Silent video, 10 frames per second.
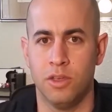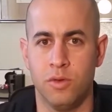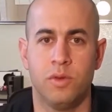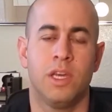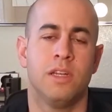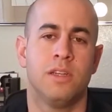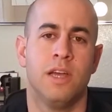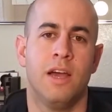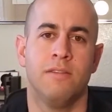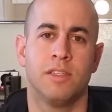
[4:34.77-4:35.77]
you get
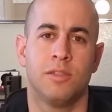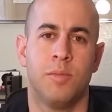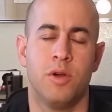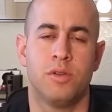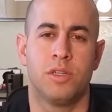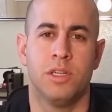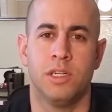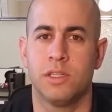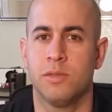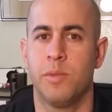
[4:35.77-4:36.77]
to have exposure
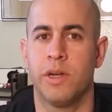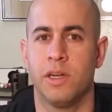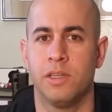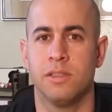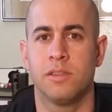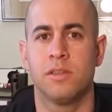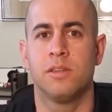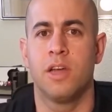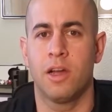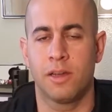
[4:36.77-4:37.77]
and experience
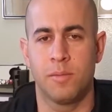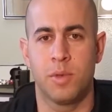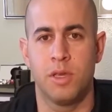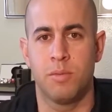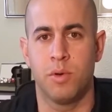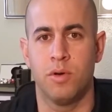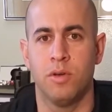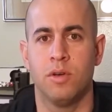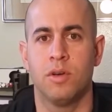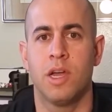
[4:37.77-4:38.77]
talking to
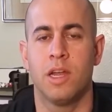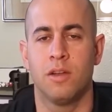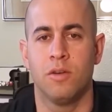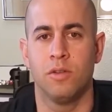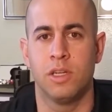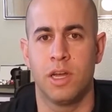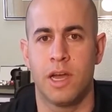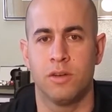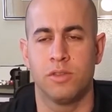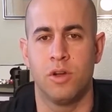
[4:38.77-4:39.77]
people and holding the
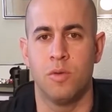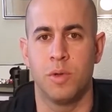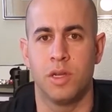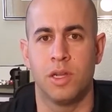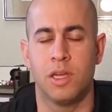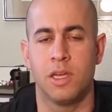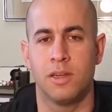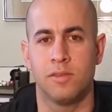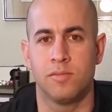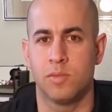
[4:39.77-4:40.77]
house open
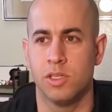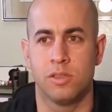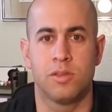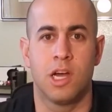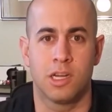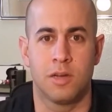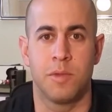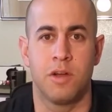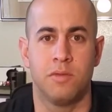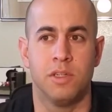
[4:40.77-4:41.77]
and just talking
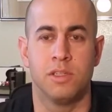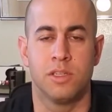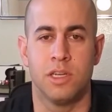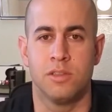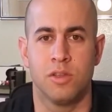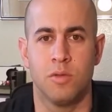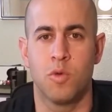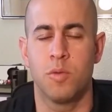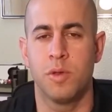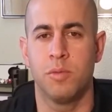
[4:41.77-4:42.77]
about real estate. So the
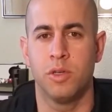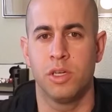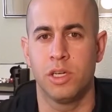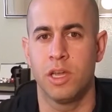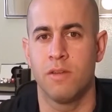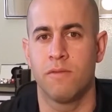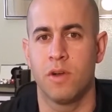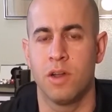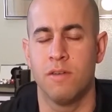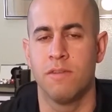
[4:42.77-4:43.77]
more people you can get in
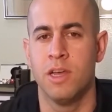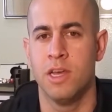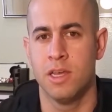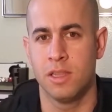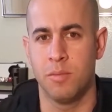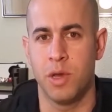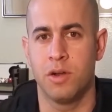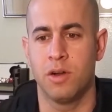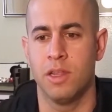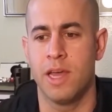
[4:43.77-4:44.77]
front of, the
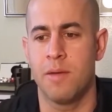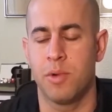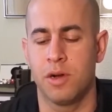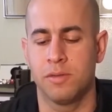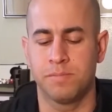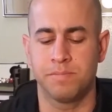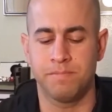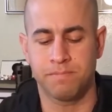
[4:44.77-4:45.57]
better on that part.